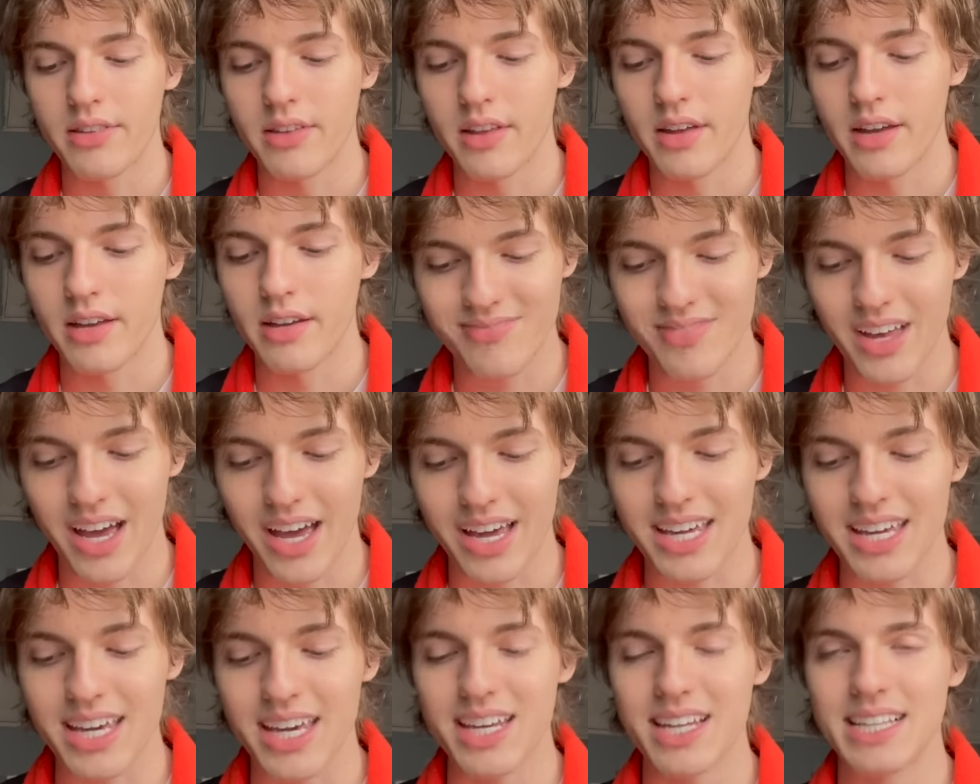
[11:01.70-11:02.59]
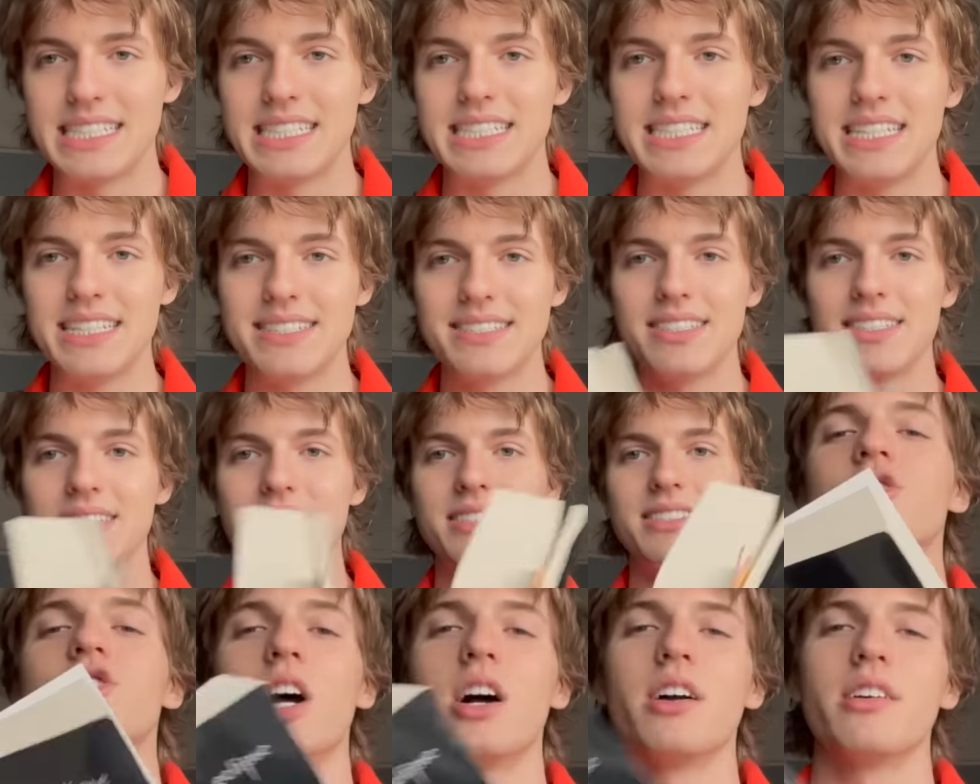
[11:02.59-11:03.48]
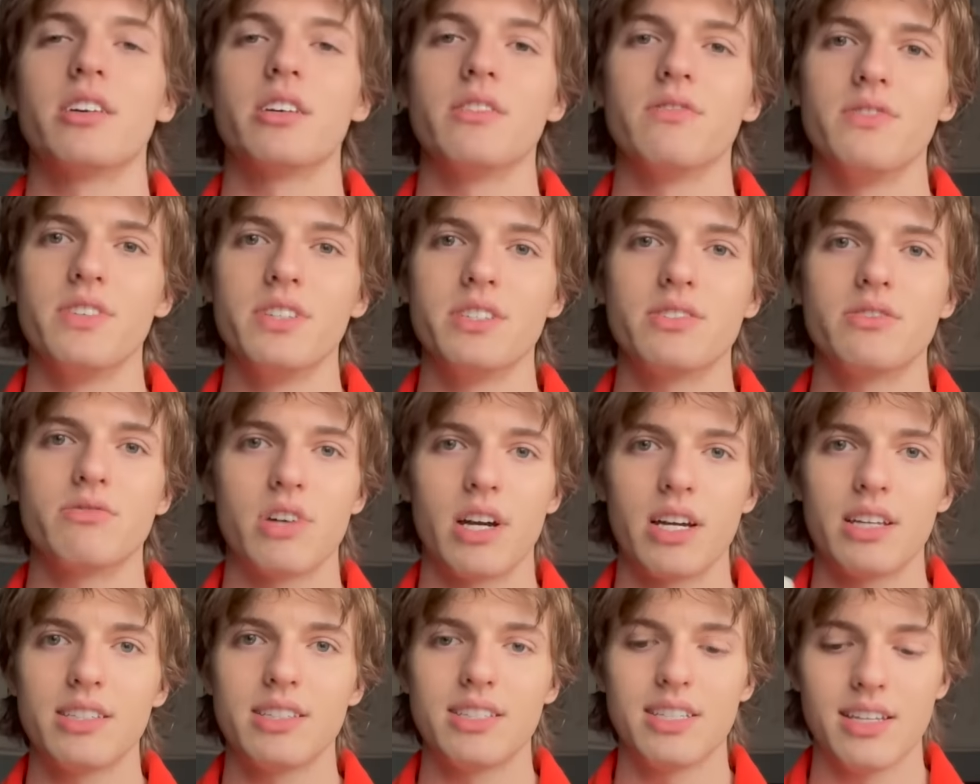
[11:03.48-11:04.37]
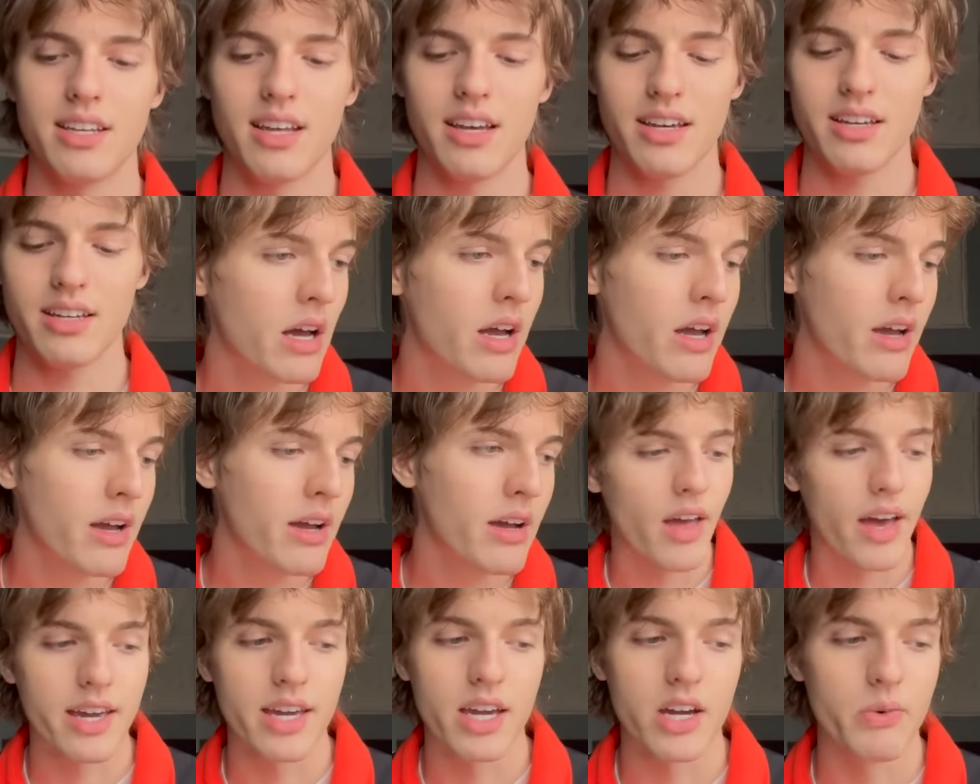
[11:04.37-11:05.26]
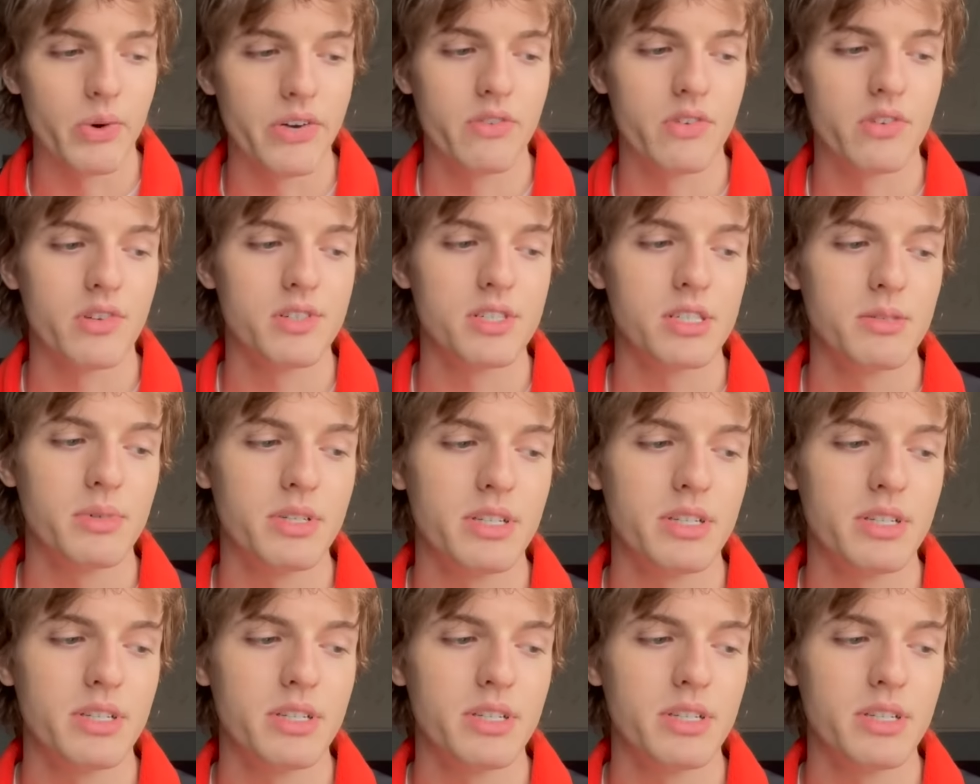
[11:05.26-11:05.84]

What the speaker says: then I can get a decent chunk of this read today. I can't wait for this to be